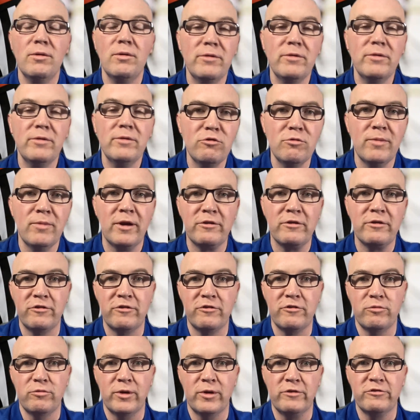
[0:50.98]
What do we do about a
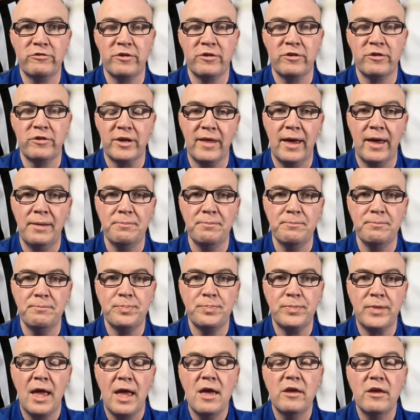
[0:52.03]
situation like that?
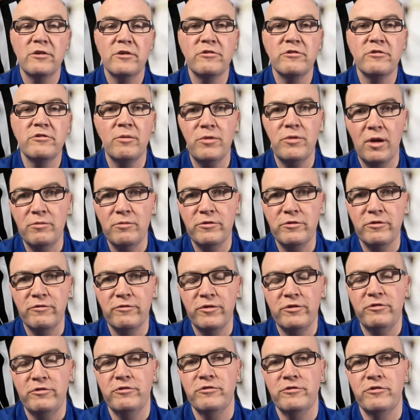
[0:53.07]
Sometimes
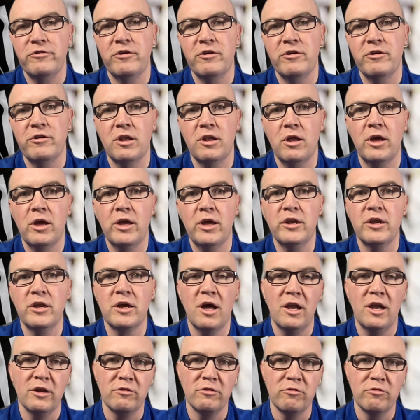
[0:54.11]
officials are inclined
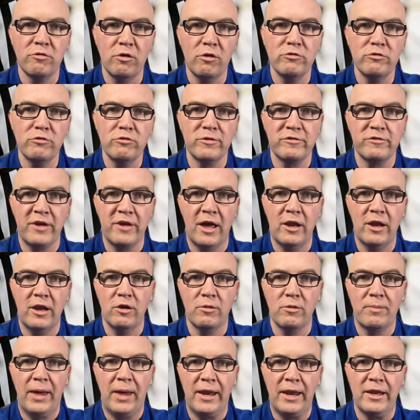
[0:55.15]
to call a gross
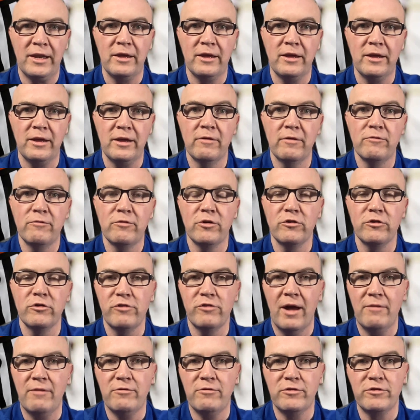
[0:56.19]
misconduct penalty for
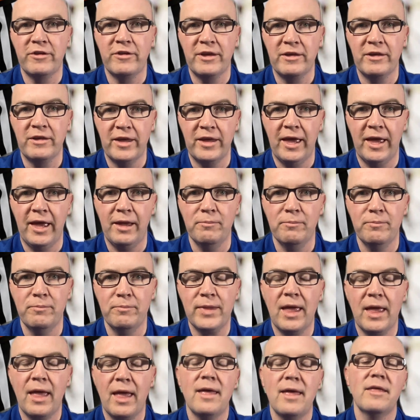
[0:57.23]
a travesty of the
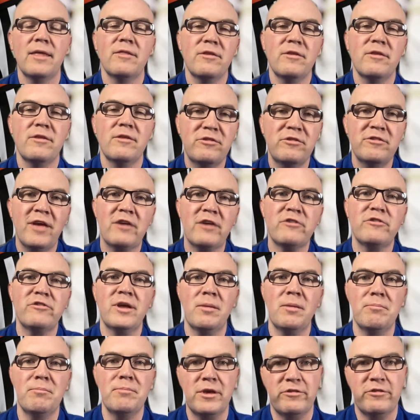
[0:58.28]
game. This is
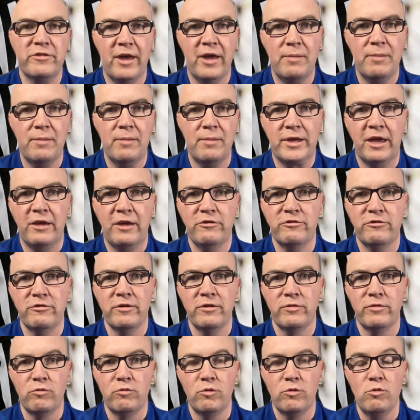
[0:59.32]
actually a
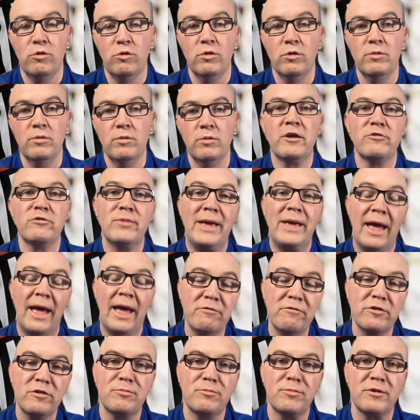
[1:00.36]
misapplication of the rule because
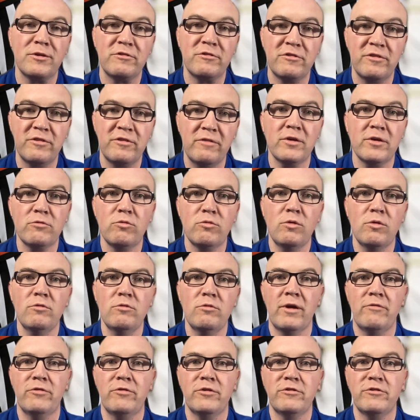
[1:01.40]
we have a specific
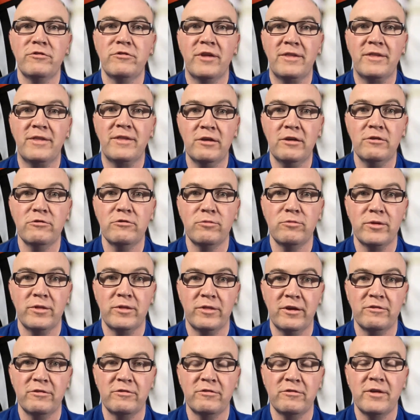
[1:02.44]
rule reference that
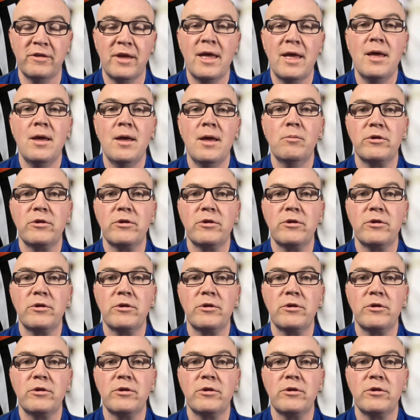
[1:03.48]
deals with this,